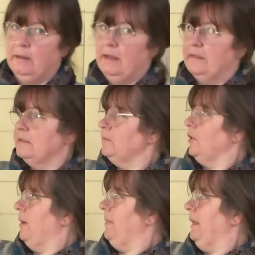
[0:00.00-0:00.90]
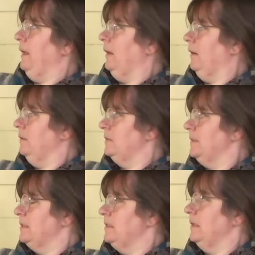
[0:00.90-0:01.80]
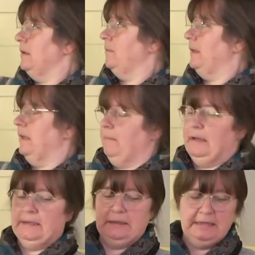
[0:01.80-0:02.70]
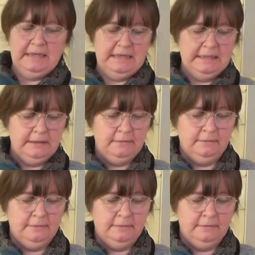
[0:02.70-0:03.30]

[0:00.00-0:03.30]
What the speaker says: And this one up here, it's been sitting up here, my little E,